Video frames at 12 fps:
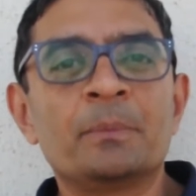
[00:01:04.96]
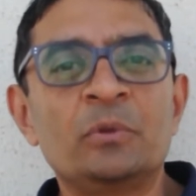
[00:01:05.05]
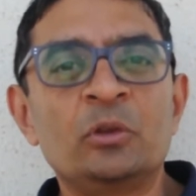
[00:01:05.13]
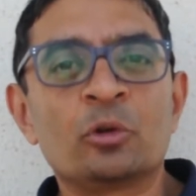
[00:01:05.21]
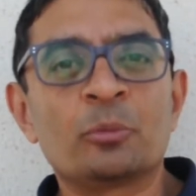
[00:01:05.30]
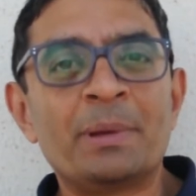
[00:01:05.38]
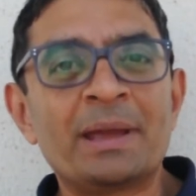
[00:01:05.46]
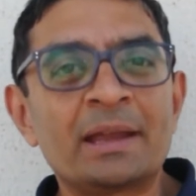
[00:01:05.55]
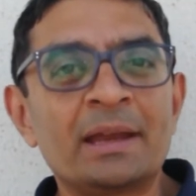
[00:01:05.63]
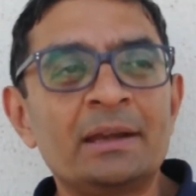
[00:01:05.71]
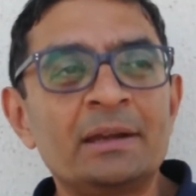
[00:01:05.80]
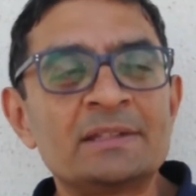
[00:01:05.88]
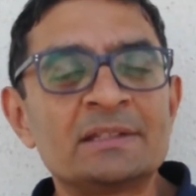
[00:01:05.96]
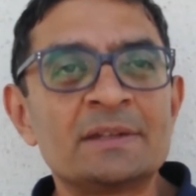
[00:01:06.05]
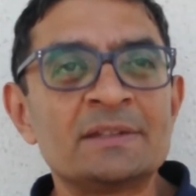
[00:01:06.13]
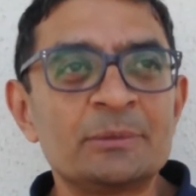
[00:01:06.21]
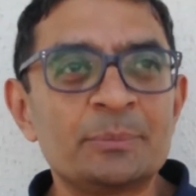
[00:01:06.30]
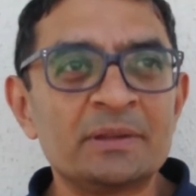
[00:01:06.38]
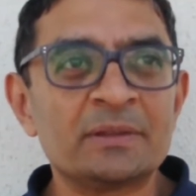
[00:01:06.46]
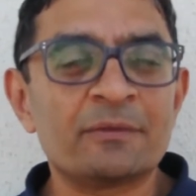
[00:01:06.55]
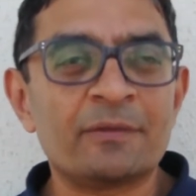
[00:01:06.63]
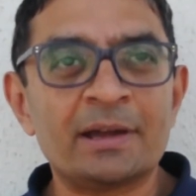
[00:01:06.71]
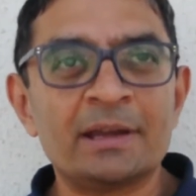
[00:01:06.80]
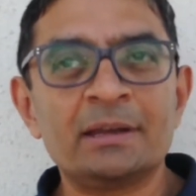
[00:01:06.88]
your backend is unzipping the
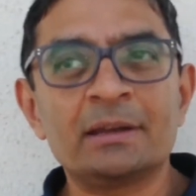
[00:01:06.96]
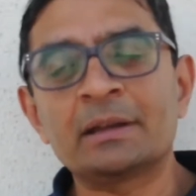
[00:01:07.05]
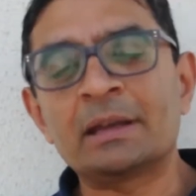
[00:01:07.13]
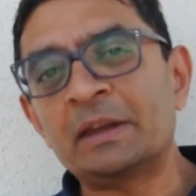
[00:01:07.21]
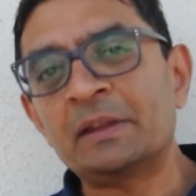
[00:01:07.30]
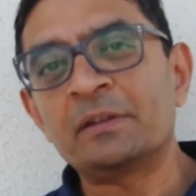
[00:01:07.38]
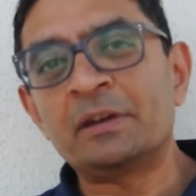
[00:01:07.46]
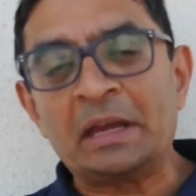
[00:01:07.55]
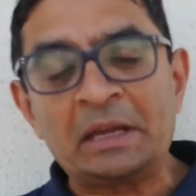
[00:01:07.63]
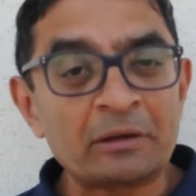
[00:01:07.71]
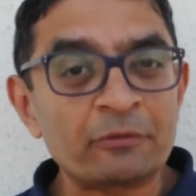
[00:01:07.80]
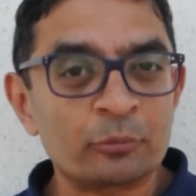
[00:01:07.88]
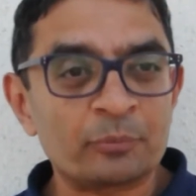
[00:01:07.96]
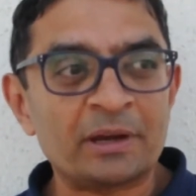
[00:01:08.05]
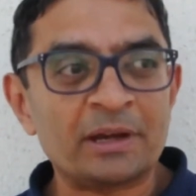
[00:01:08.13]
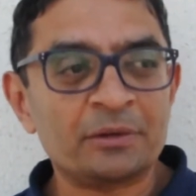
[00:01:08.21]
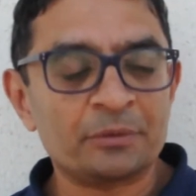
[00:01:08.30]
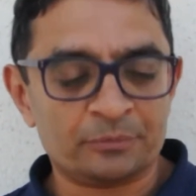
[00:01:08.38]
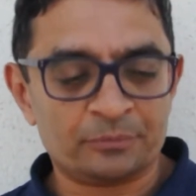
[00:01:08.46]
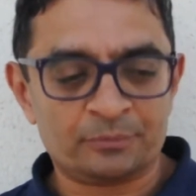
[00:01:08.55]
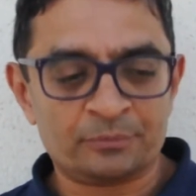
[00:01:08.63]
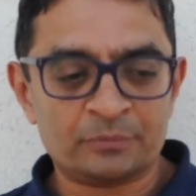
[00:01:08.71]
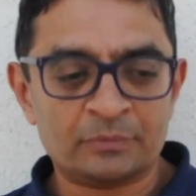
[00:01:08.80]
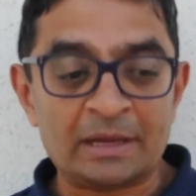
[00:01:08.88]
file, getting the data from that,
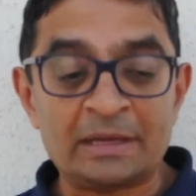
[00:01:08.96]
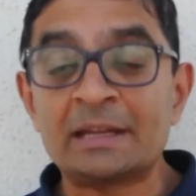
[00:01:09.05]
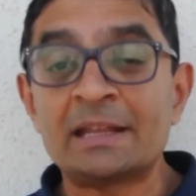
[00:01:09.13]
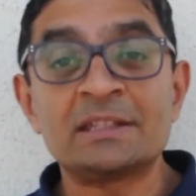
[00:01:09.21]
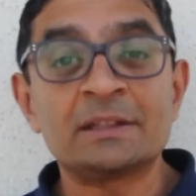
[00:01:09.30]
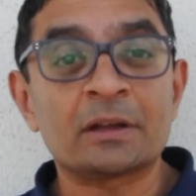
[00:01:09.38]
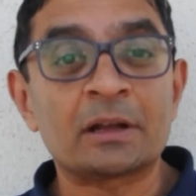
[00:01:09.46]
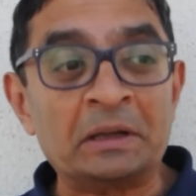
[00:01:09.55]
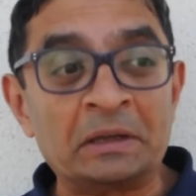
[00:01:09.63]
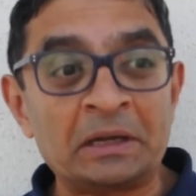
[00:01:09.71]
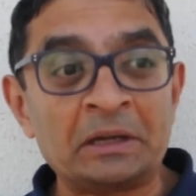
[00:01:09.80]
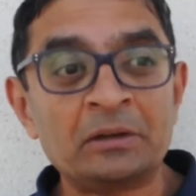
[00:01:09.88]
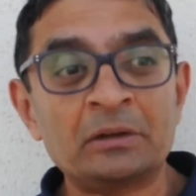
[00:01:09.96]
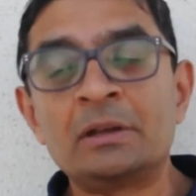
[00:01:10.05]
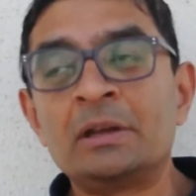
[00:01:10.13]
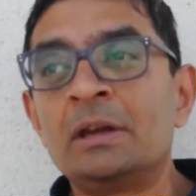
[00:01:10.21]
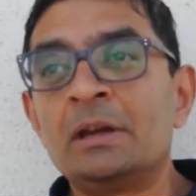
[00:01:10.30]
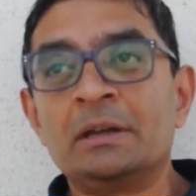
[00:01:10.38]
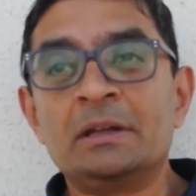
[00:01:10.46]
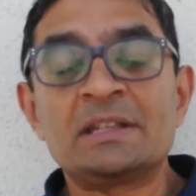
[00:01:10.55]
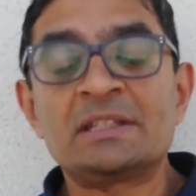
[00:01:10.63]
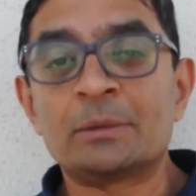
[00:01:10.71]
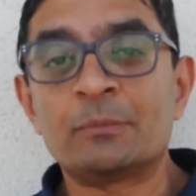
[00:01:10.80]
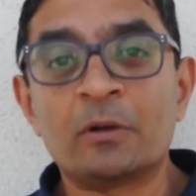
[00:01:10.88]
analyzing the content,
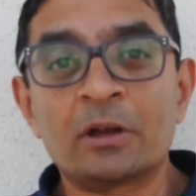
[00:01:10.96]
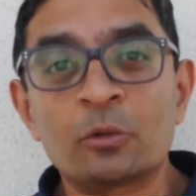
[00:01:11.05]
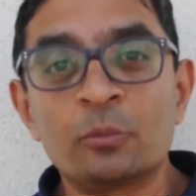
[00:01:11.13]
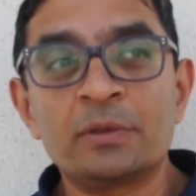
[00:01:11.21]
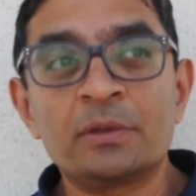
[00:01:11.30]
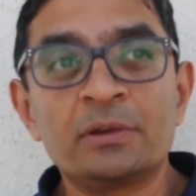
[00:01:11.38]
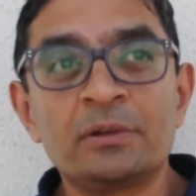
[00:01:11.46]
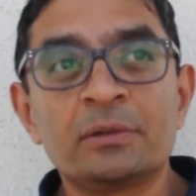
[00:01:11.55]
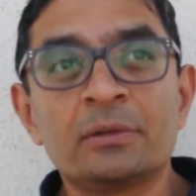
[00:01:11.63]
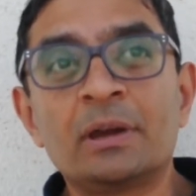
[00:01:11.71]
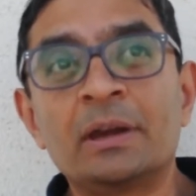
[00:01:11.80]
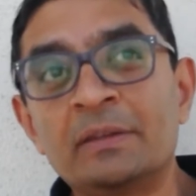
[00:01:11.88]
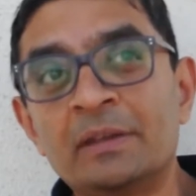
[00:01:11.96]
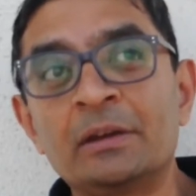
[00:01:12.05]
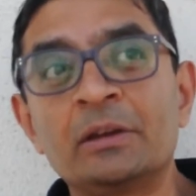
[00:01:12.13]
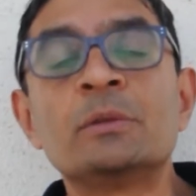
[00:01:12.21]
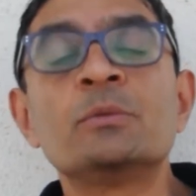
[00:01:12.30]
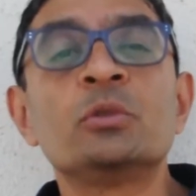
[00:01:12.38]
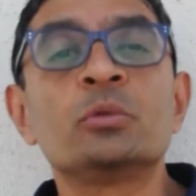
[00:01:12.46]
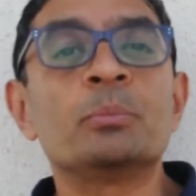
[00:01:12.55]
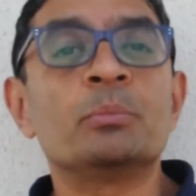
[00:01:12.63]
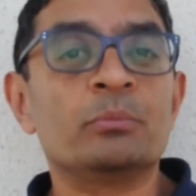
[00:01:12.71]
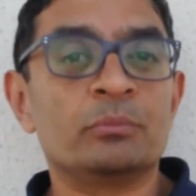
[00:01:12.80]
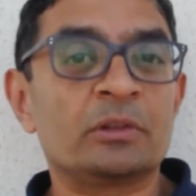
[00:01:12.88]
does some work with it, and then gives you
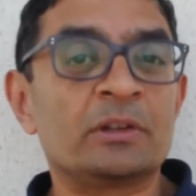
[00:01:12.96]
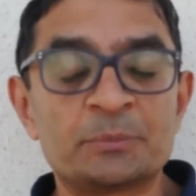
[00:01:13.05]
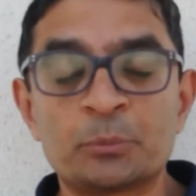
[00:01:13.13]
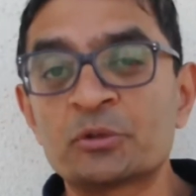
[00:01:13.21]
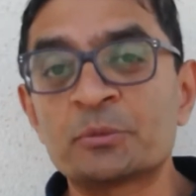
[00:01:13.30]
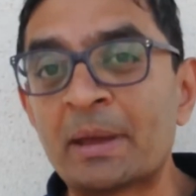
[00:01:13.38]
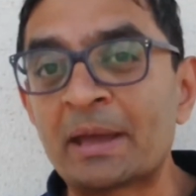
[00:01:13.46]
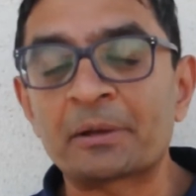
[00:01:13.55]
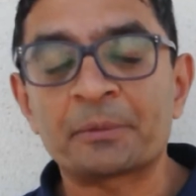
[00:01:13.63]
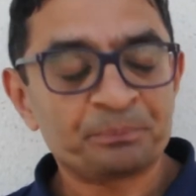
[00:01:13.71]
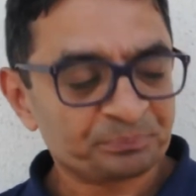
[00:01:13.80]
the response back.